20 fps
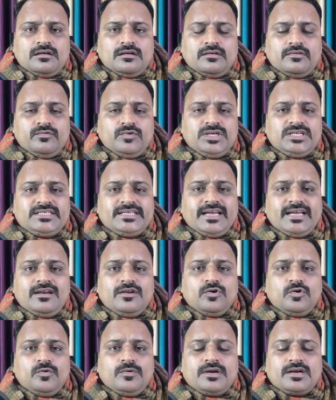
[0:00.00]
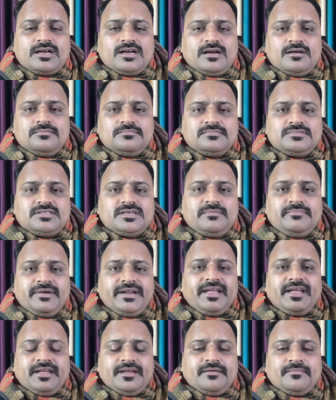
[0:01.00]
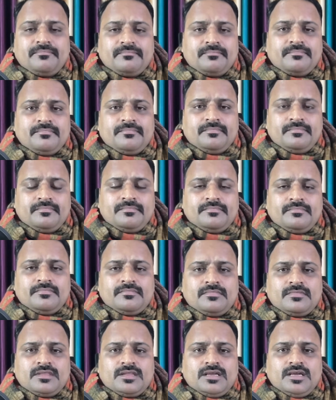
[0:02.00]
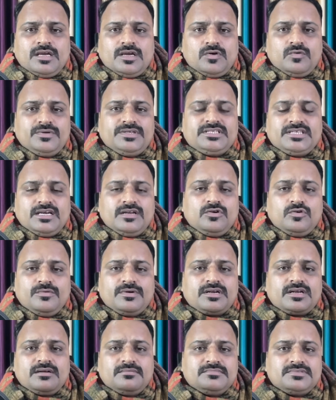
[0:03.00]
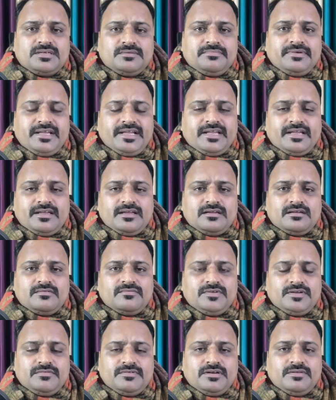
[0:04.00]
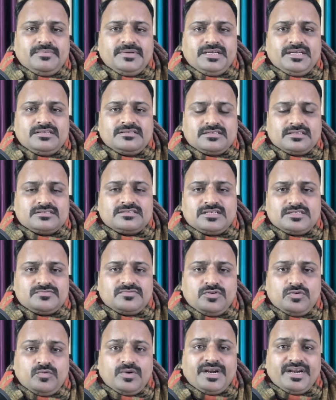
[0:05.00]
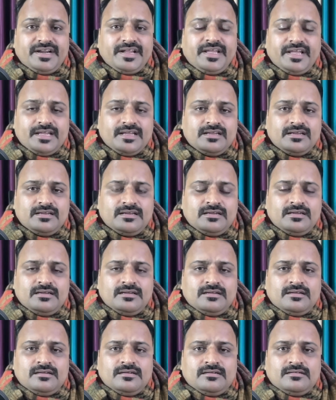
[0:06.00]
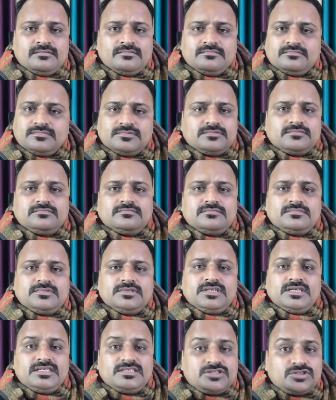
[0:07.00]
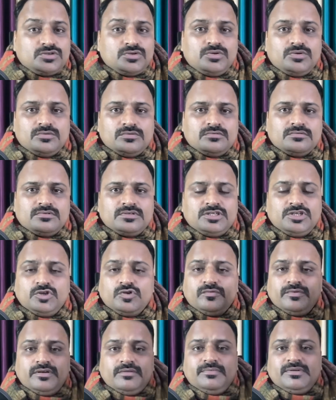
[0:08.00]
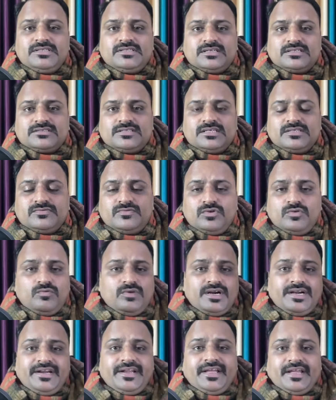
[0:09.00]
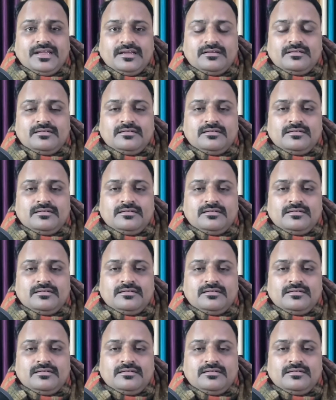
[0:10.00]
we shall overcome someday, we shall overcome someday, we will be successful one day, it's true. You will be successful one day,